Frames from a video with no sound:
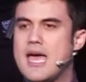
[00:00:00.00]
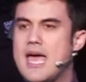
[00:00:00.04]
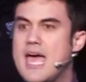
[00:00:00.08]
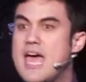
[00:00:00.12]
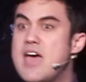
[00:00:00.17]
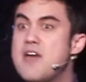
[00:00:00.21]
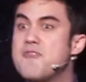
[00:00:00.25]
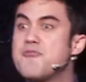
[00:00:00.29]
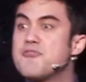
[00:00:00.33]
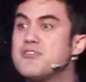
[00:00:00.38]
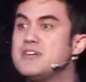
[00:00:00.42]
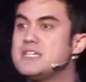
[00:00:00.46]

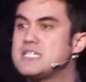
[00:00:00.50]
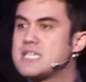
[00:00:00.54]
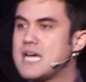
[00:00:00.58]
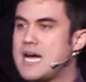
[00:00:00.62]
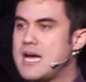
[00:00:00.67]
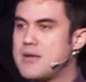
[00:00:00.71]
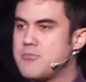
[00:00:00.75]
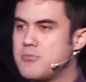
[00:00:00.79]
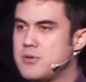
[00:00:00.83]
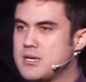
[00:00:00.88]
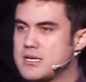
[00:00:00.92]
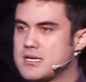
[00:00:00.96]
Every
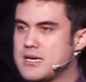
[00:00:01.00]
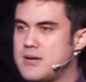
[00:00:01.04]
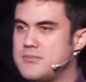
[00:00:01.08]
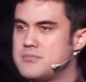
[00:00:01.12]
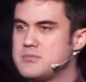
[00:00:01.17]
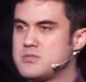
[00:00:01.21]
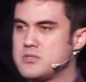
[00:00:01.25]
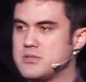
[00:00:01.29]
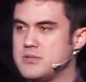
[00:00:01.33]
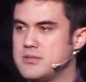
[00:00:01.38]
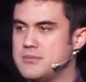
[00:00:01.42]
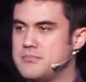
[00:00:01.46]
time we come
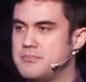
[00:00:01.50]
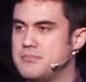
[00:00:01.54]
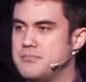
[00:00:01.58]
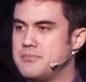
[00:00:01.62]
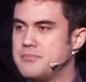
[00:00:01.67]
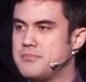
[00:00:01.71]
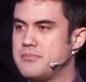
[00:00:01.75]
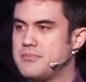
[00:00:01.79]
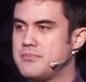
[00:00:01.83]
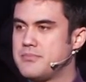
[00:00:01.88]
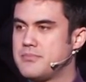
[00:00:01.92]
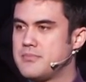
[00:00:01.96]
to him,
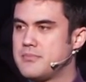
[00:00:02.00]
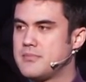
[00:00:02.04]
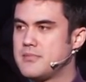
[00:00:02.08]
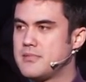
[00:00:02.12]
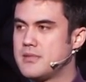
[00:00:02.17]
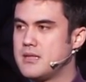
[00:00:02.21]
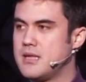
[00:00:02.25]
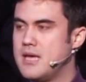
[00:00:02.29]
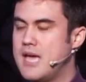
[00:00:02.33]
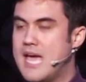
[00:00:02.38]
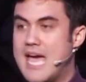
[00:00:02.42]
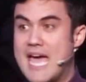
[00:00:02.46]

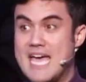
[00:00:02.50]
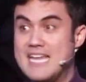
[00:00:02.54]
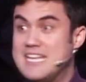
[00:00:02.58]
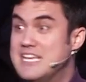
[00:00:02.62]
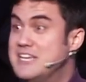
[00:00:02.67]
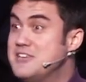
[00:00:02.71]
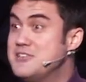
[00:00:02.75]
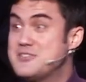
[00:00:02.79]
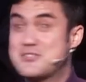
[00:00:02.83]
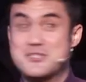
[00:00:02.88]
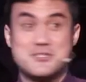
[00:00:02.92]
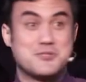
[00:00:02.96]
and
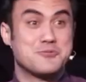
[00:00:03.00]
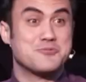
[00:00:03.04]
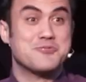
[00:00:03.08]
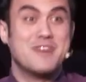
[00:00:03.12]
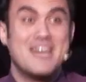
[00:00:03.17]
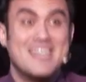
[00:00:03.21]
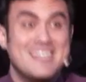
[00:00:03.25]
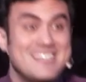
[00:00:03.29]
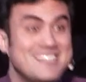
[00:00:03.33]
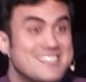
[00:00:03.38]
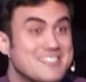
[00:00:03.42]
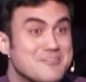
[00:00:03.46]
he's just
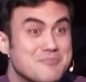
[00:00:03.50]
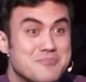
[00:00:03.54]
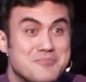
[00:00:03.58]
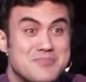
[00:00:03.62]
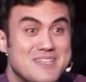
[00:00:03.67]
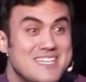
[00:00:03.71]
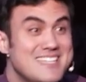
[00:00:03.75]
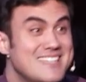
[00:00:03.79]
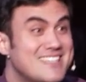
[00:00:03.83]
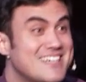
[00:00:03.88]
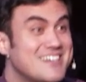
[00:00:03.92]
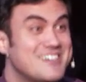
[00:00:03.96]
ready to
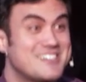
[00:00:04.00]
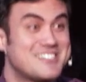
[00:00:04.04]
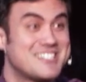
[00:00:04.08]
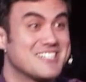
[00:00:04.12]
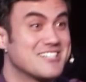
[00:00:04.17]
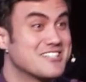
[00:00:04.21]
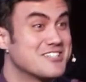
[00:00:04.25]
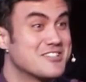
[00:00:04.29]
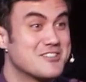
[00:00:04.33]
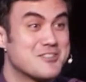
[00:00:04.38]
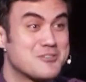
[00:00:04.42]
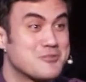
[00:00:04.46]
be there to
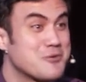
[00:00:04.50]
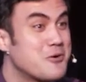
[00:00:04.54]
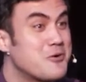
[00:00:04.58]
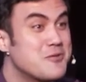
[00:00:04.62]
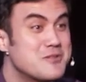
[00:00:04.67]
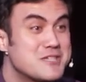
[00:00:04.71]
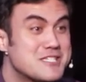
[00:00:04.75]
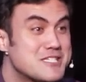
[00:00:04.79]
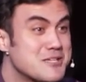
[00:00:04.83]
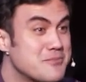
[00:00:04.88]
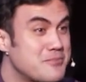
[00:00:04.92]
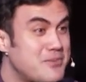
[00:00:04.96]
throw
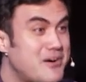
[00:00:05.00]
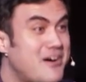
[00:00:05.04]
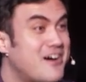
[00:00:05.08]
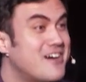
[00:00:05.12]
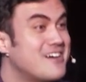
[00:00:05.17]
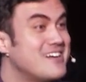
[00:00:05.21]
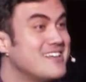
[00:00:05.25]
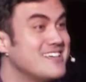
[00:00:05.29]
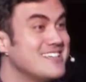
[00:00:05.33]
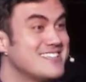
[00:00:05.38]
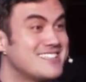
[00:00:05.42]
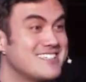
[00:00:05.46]
us a
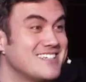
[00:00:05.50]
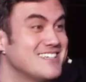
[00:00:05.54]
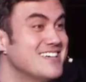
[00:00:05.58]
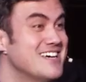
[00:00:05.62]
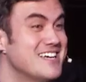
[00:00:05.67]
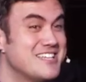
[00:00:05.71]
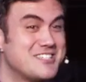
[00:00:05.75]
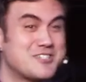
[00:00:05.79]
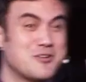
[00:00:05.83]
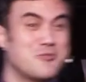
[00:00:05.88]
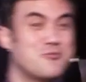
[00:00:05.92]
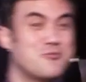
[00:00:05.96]
party, to